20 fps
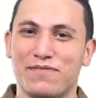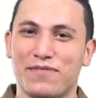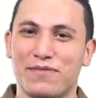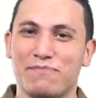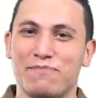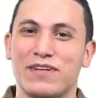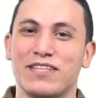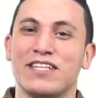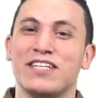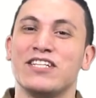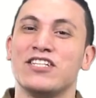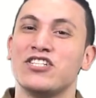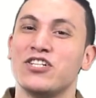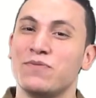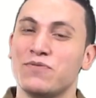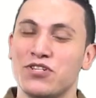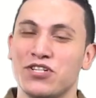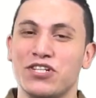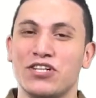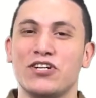But in
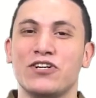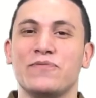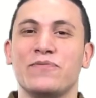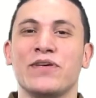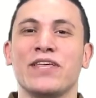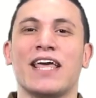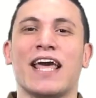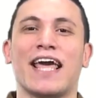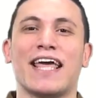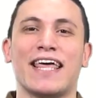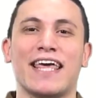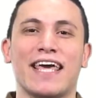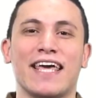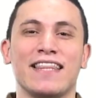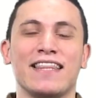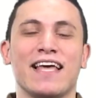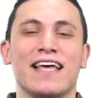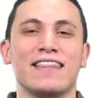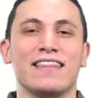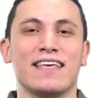Egyptian Arabic,
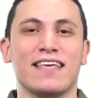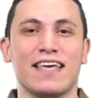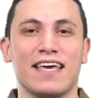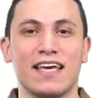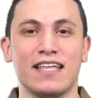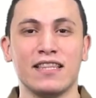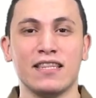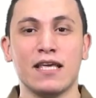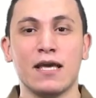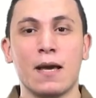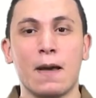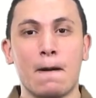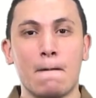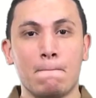again and again,